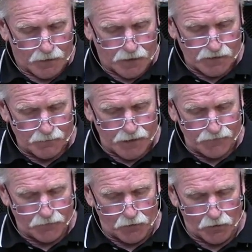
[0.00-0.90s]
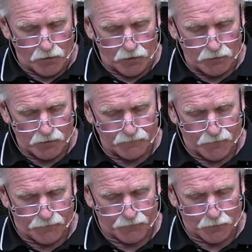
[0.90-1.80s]
And he made the hall of
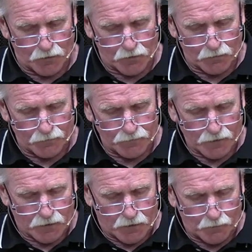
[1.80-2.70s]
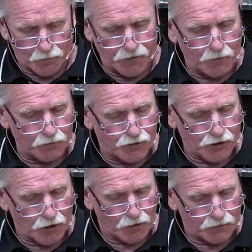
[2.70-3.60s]
the throne where he would
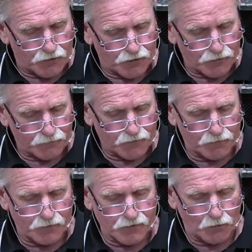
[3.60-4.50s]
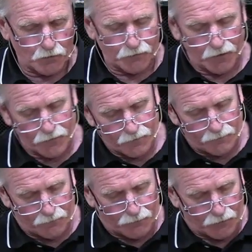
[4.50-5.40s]
judge. So here's a whole nother
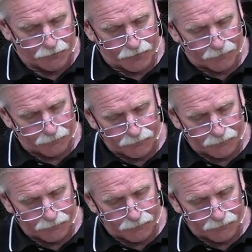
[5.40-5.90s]
building,